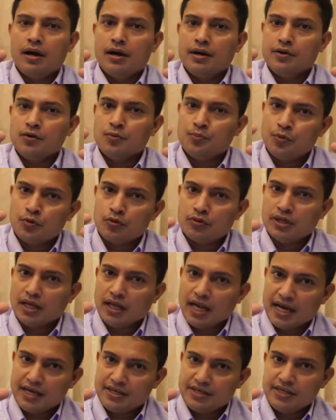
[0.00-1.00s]
you put the
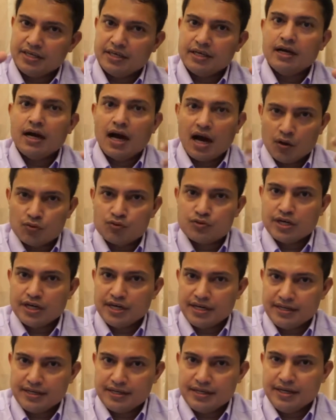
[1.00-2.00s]
lighting outside
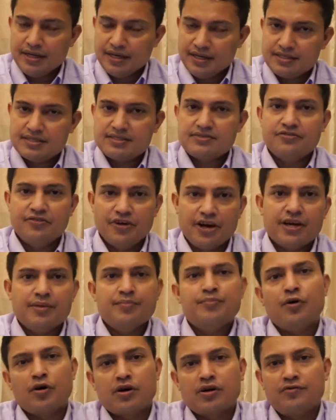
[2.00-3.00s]
is very
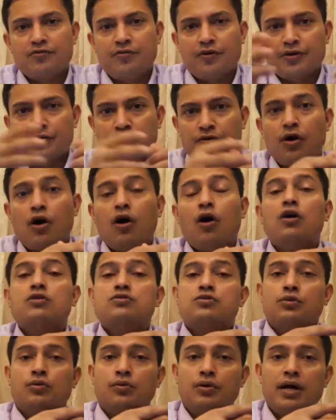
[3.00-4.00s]
important for you.
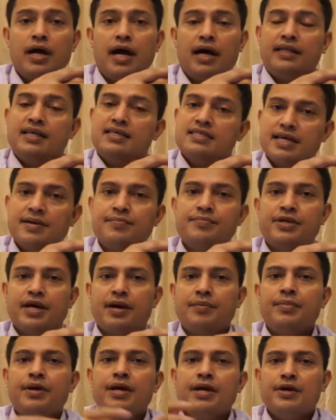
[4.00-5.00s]
Also, at the same
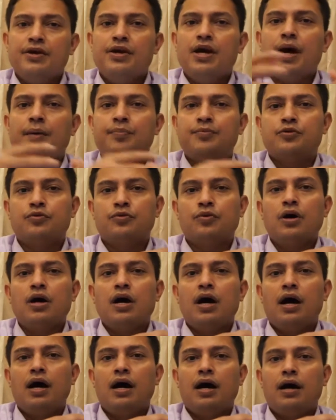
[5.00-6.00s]
time, you have to
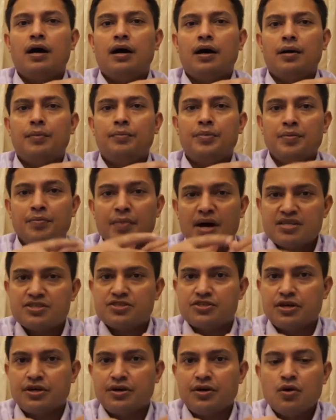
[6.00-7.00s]
be
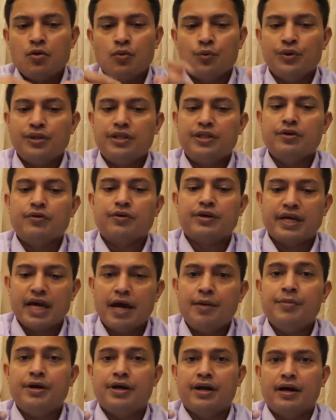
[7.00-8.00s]
master with your
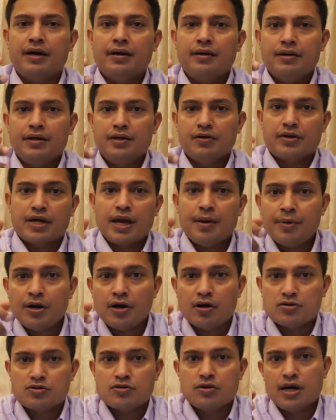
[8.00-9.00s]
camera. Your camera
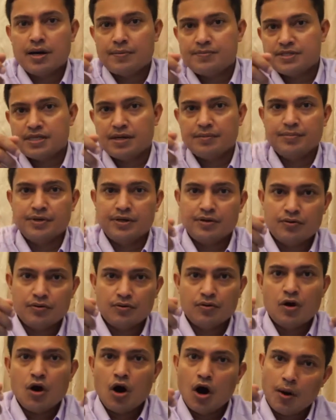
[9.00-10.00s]
also have some
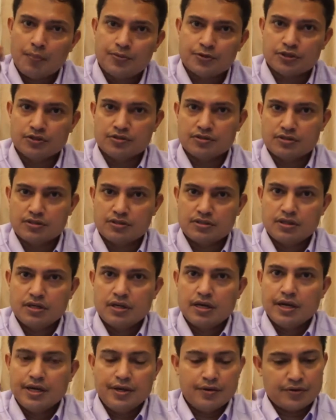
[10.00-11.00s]
options.
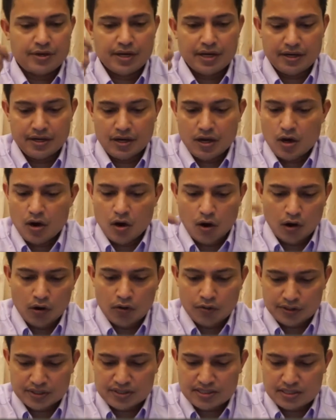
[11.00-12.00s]
You can
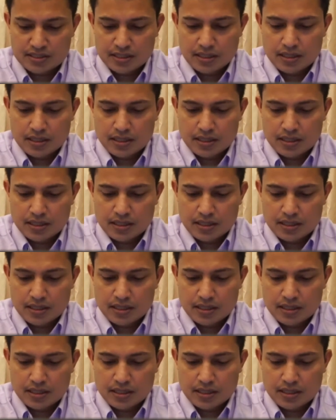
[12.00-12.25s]
always